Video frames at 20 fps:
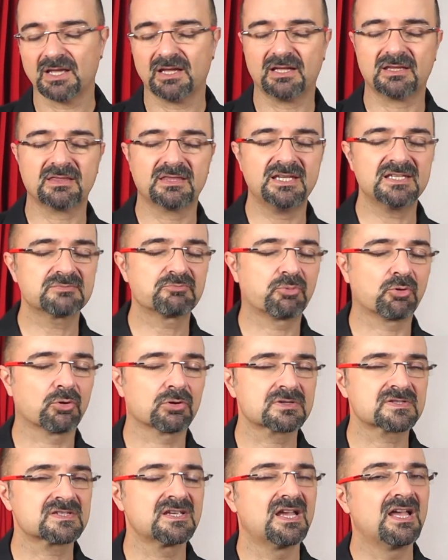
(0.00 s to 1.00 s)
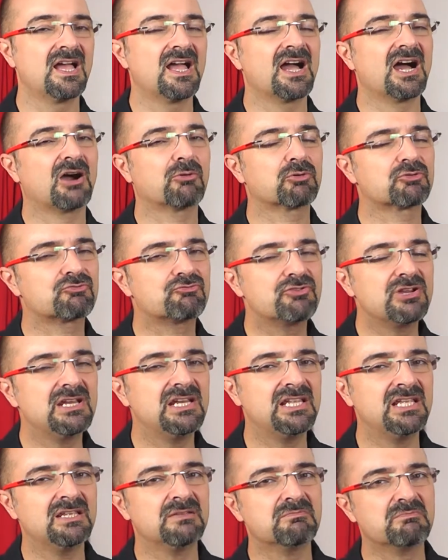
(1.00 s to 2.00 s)
And these boards will
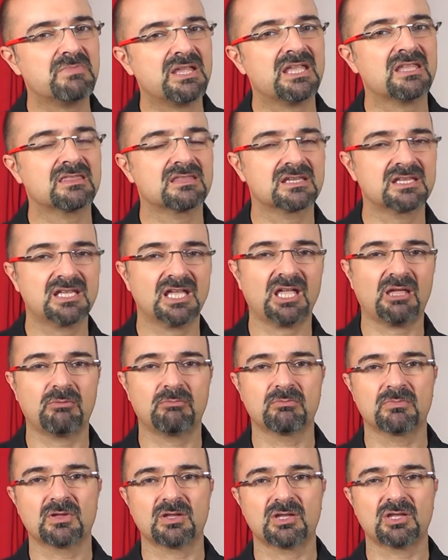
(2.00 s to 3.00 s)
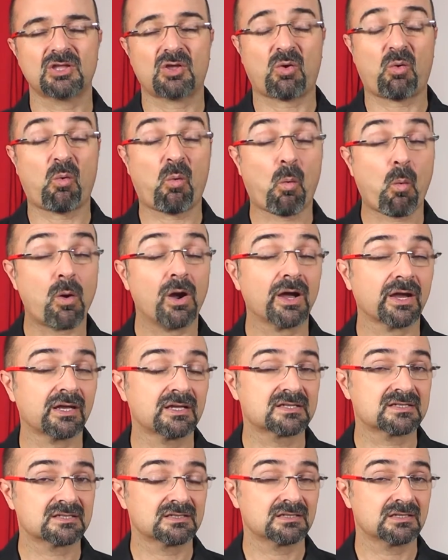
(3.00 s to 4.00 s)
really make the game
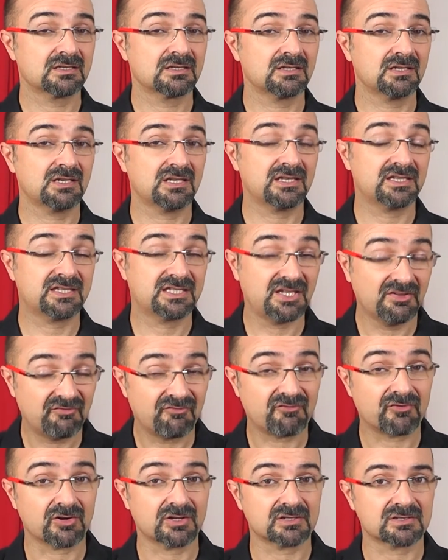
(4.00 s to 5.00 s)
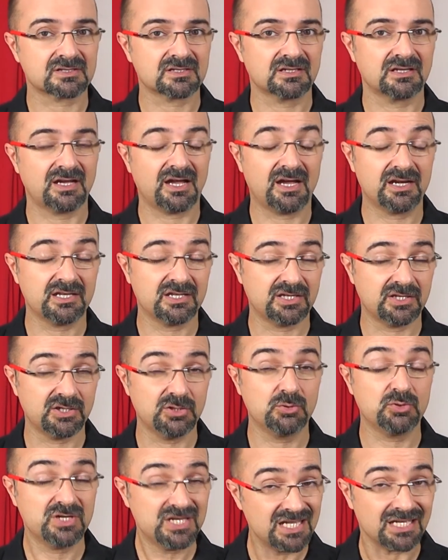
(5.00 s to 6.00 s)
quite different and
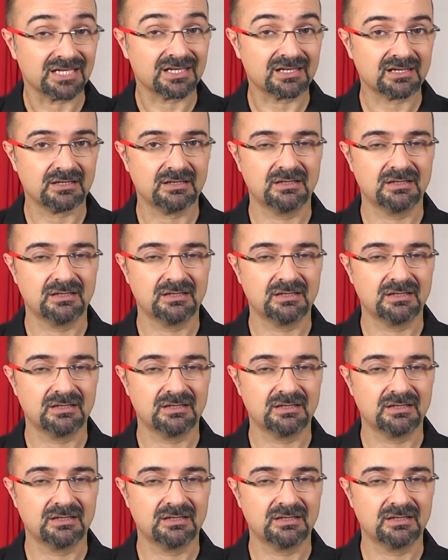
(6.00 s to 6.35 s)
unique.